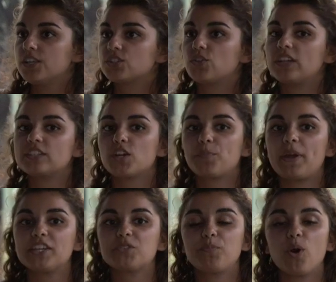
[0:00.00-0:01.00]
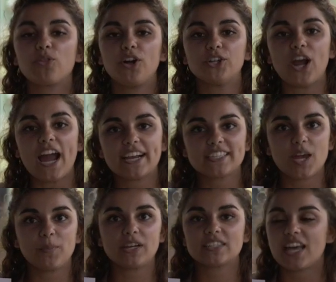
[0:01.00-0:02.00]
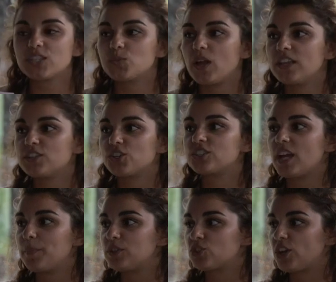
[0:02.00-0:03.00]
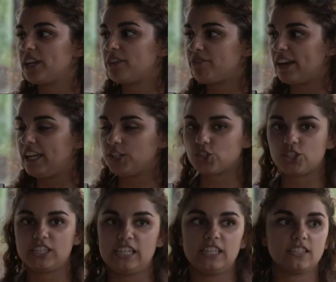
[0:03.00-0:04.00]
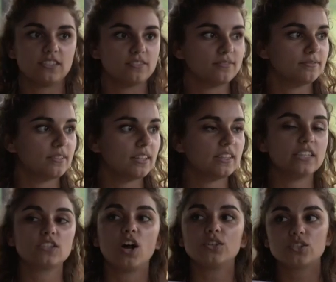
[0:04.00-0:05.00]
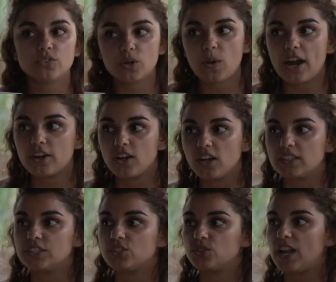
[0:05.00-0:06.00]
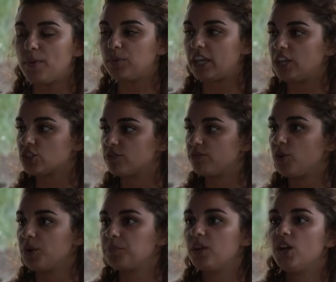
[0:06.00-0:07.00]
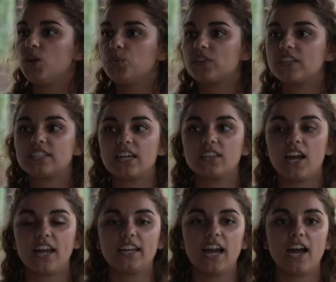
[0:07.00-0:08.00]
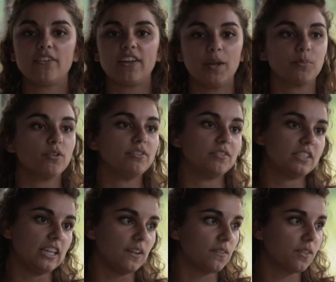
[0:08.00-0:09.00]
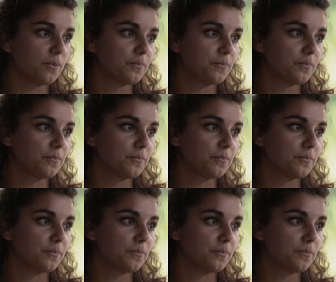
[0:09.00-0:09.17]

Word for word: So these are based both on your academics as well as your demonstrated financial need. These also require an online student application form with a deadline of April 15th.